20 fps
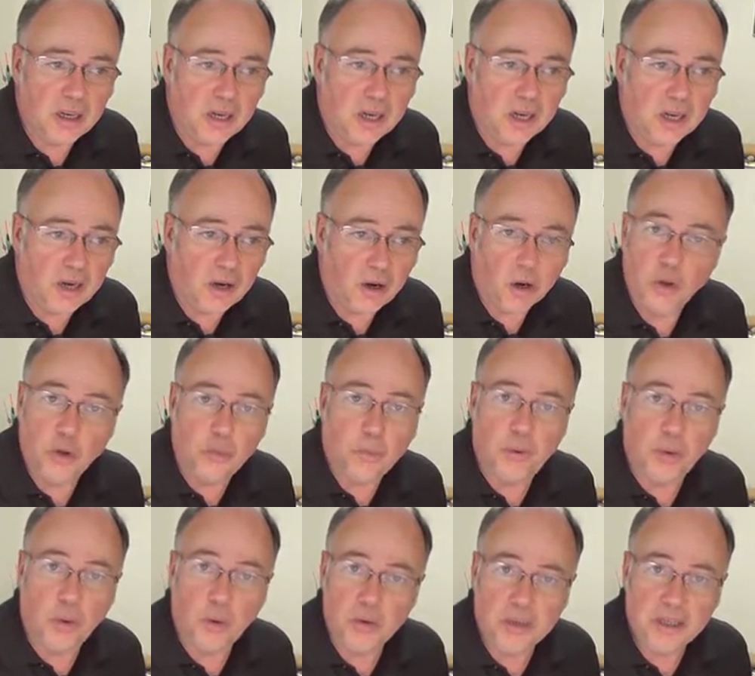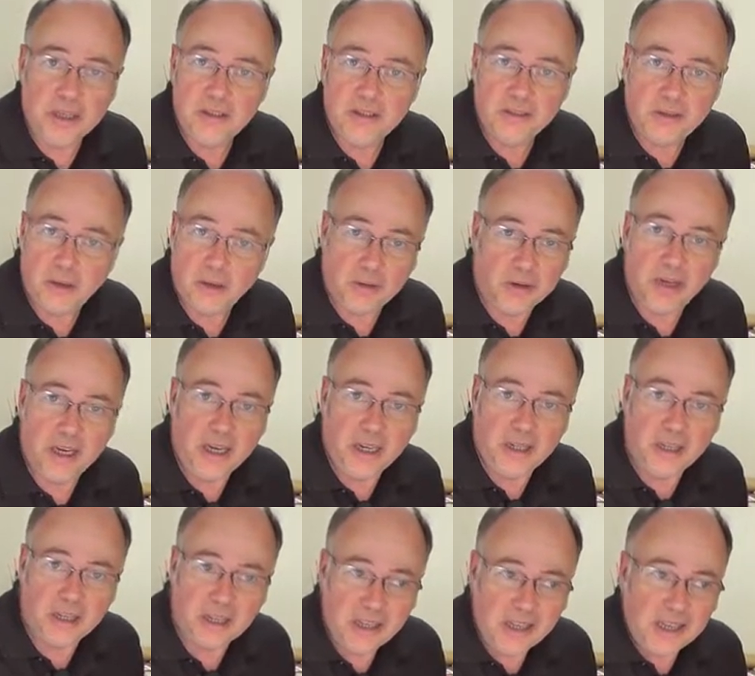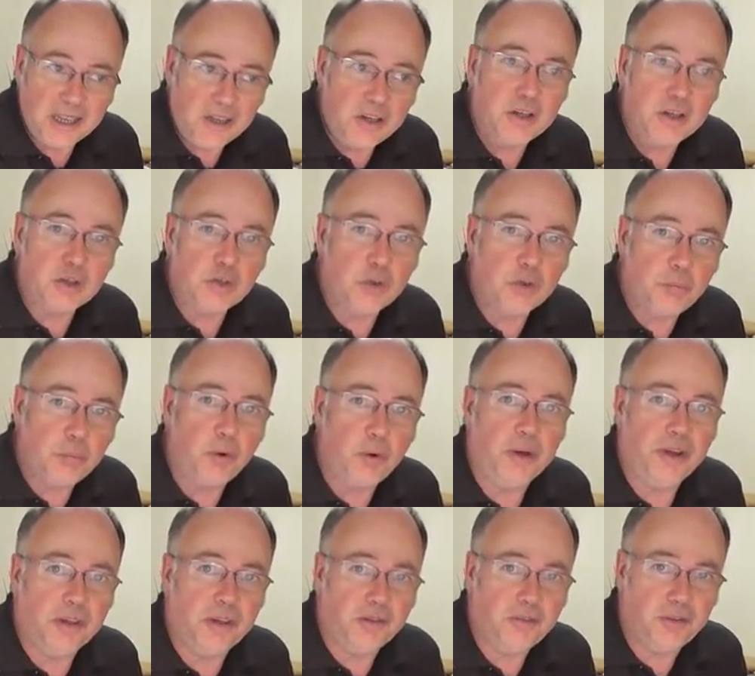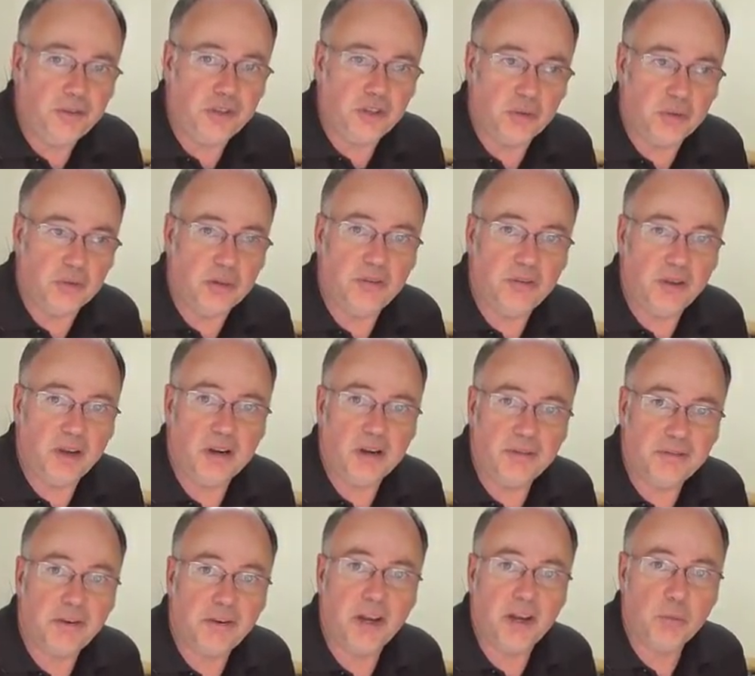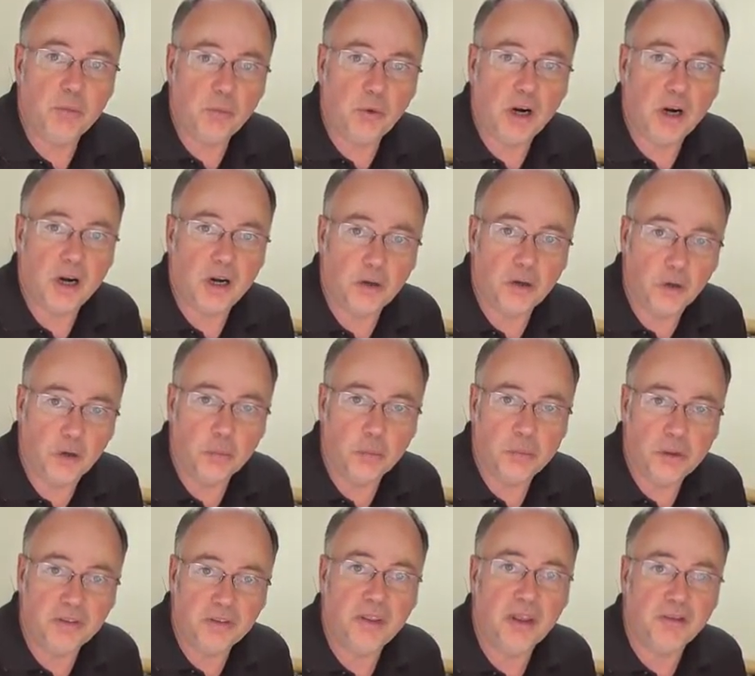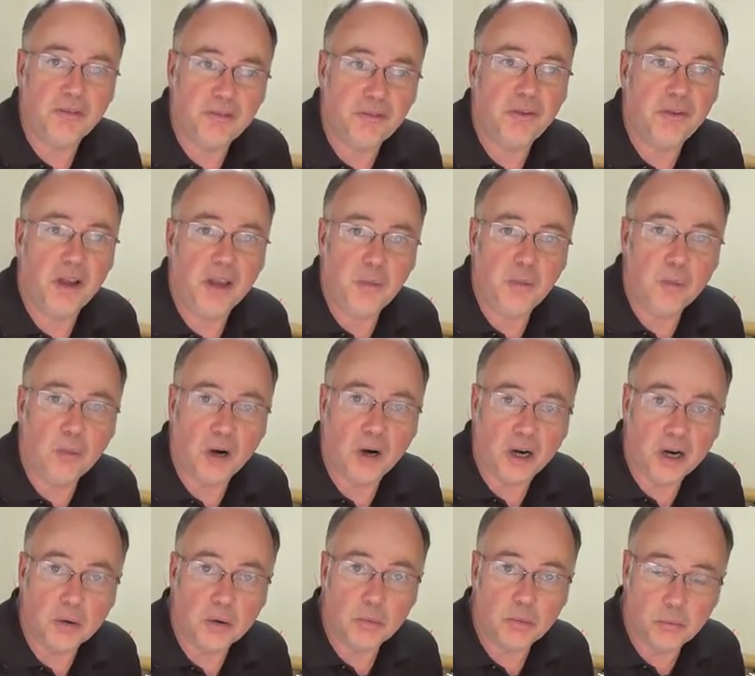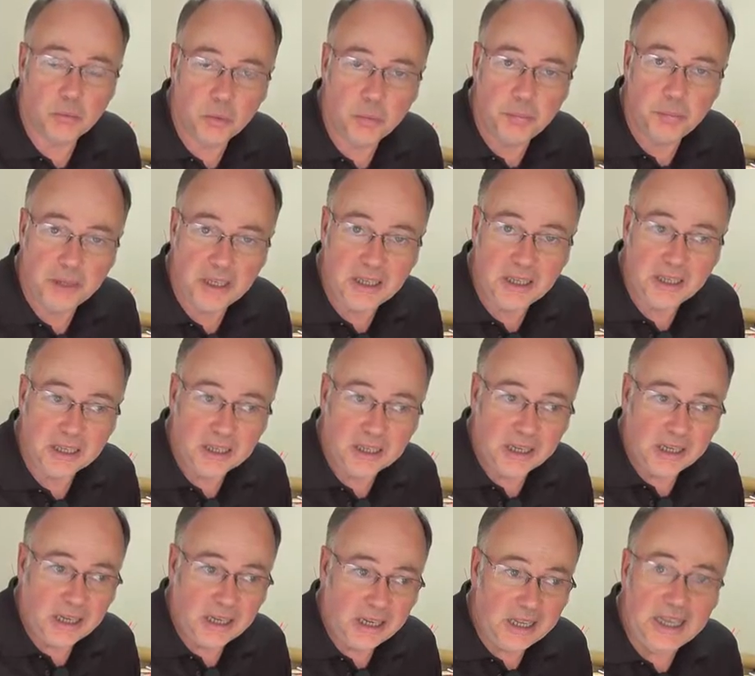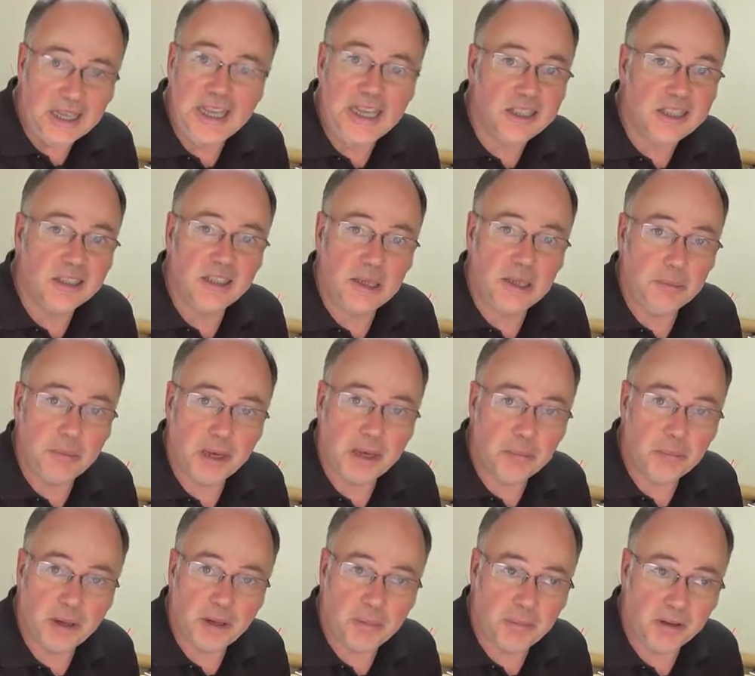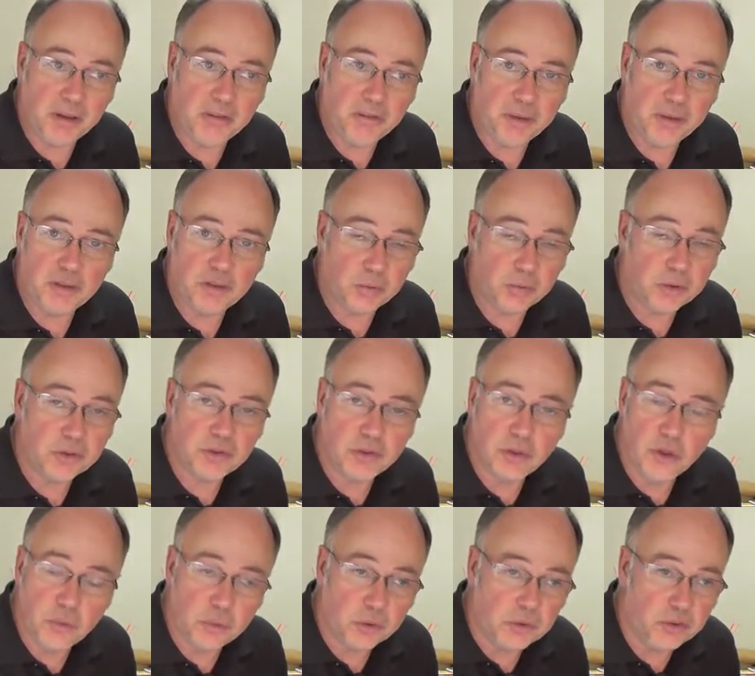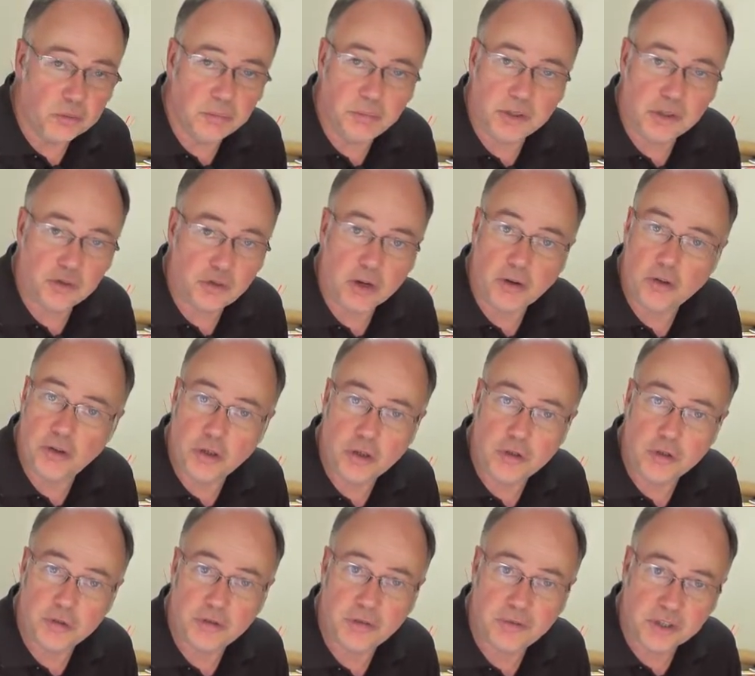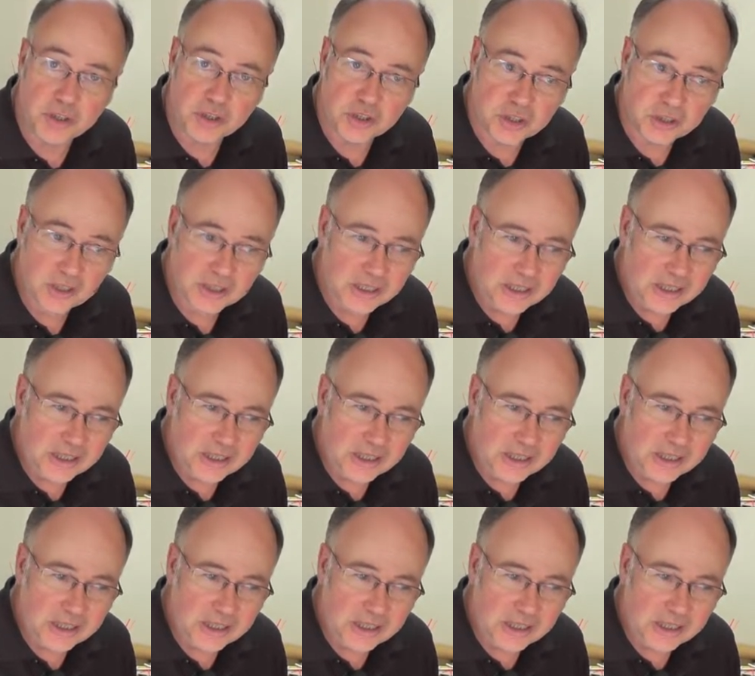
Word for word: uh, on the pole, let's say, or on anything, there is no point in fishing with a very fine wire hook because that fine wire will be uh, easily bent by big fish and will, the hook will simply straighten your loose fish.